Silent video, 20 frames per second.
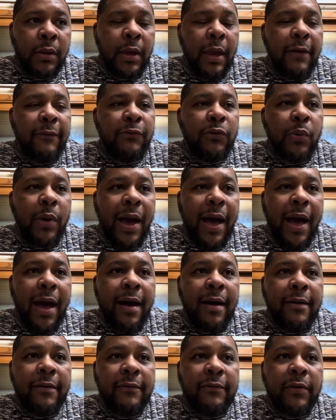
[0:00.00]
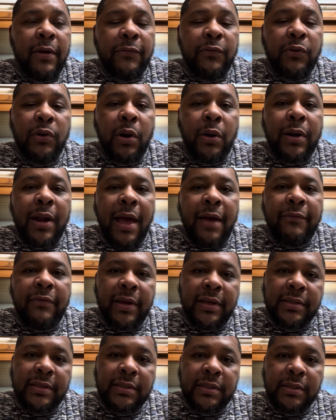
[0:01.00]
If you don't have
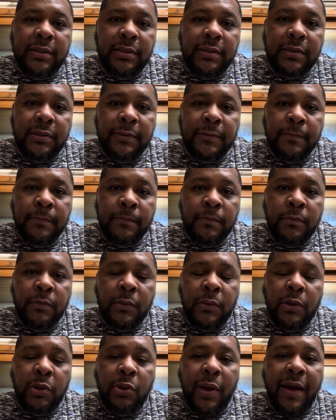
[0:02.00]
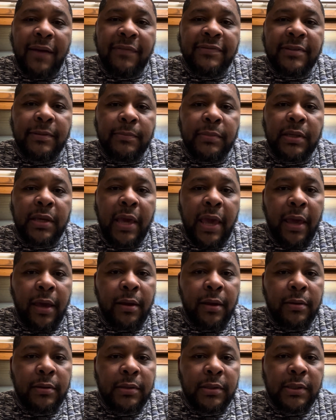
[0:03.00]
aces, you have some
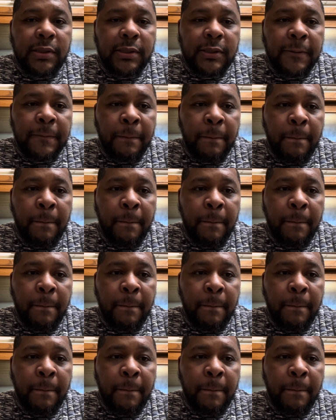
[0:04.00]
kings.